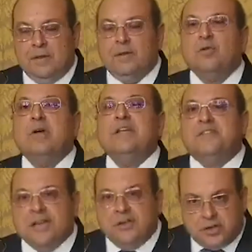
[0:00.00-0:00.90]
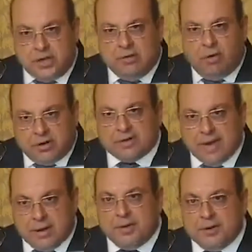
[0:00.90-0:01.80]
So essentially what has
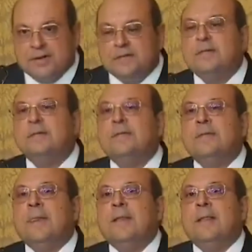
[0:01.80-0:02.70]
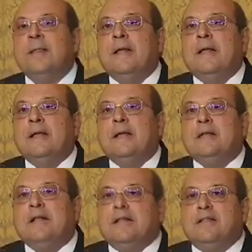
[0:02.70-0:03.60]
happened is
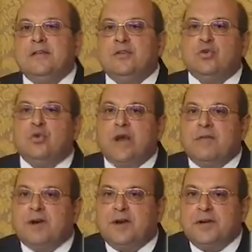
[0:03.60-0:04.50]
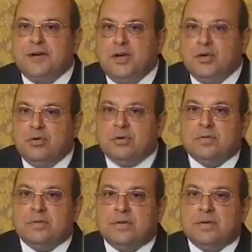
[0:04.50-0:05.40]
that this could have continued
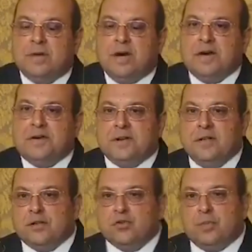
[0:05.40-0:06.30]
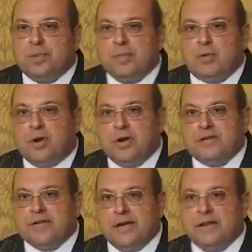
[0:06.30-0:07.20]
until the Supreme Court
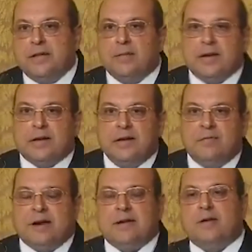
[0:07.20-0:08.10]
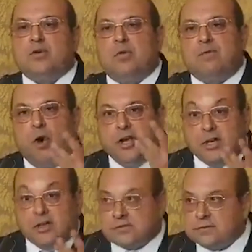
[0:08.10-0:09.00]
decided the matter. In fact, it took 4
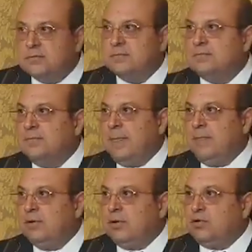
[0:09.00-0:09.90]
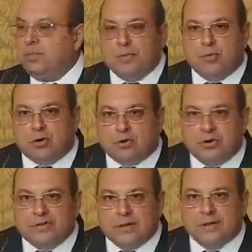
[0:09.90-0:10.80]
years for the Supreme Court to
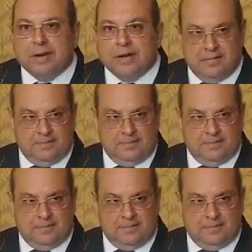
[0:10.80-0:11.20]
decide the matter.